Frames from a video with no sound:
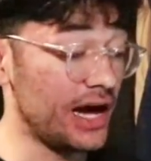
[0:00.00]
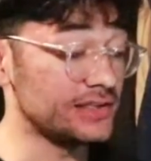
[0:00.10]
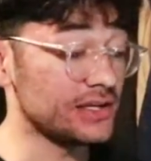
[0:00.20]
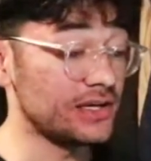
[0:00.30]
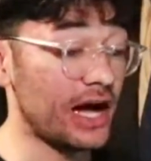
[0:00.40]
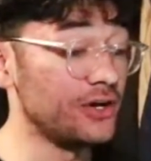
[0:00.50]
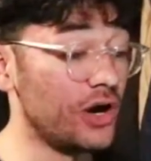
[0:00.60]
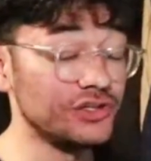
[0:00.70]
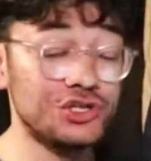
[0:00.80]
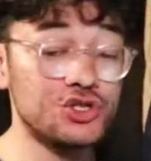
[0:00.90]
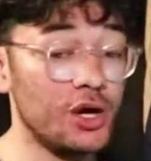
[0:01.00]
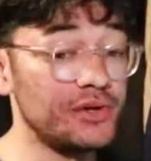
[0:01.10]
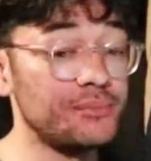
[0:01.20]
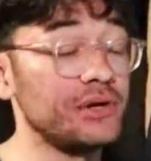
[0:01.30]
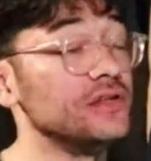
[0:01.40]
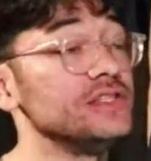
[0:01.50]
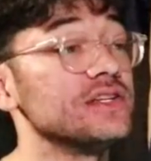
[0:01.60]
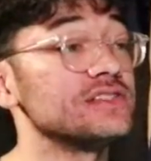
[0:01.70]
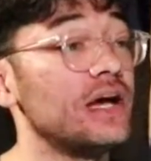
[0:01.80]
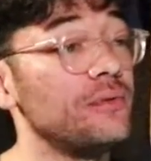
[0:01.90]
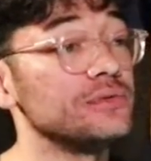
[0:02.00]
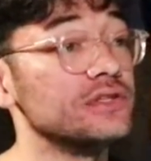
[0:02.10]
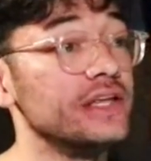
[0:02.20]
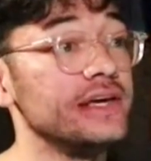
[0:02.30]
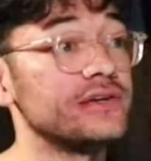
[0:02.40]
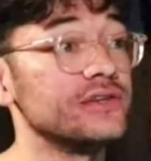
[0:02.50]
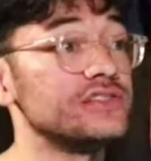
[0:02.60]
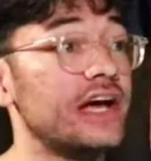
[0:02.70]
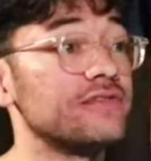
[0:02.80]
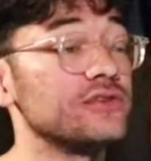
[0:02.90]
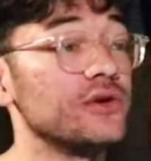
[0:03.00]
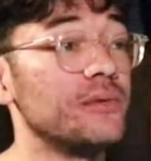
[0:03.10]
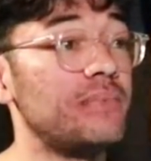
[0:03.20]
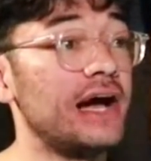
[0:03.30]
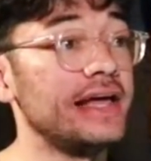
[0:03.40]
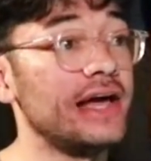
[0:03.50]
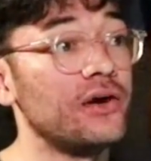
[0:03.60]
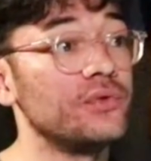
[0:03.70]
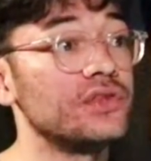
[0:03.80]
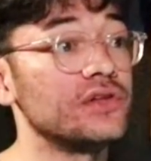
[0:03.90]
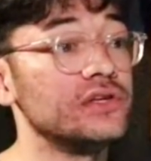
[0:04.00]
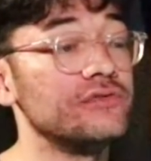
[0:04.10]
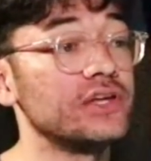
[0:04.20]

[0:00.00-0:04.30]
I know Andre Drummond apparently is going to sign with the Lakers after a buyout with the Cleveland